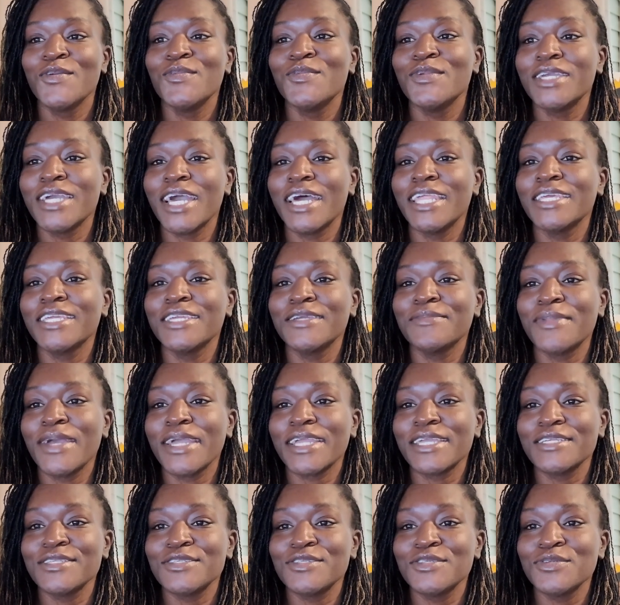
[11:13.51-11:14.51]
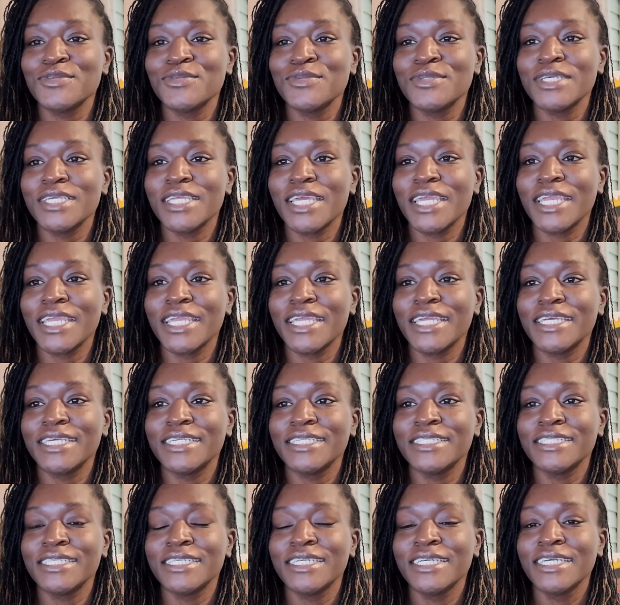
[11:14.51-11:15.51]
We gotta get back into it.
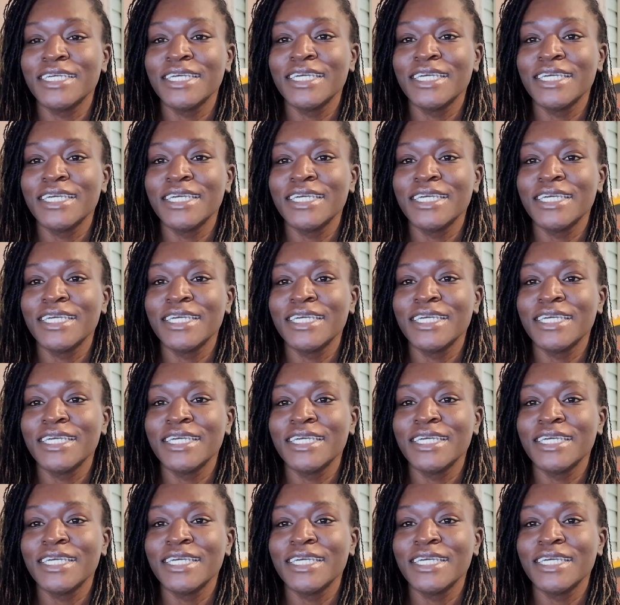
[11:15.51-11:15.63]
And